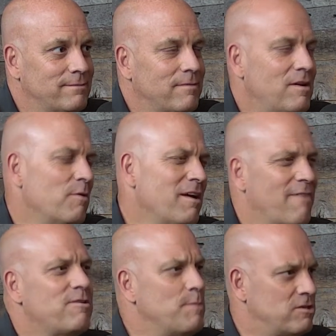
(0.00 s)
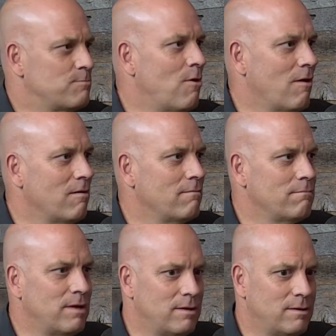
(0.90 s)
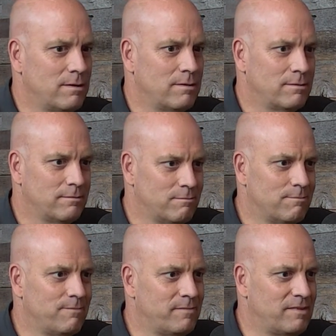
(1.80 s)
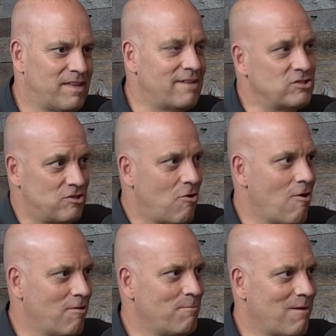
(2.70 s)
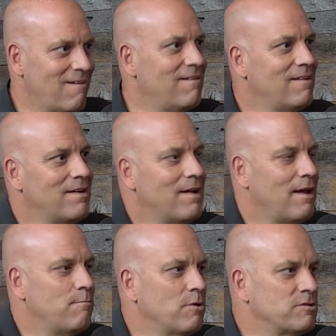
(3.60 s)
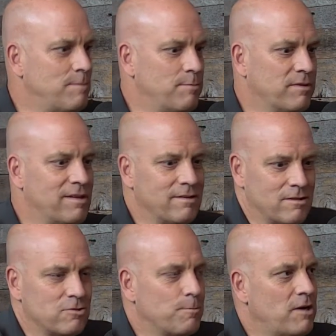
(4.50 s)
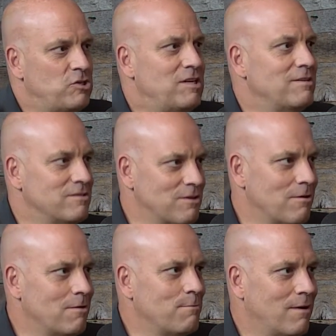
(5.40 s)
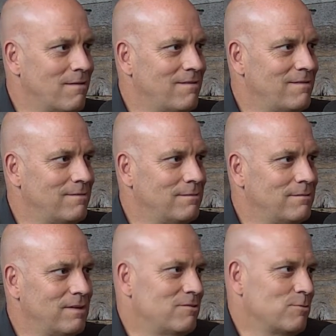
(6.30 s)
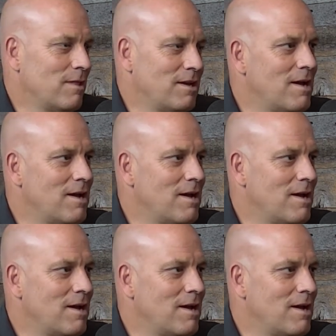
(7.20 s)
You have to be smart, but that's the hard part. And most people think the spreadsheet is the hard part. It's really not.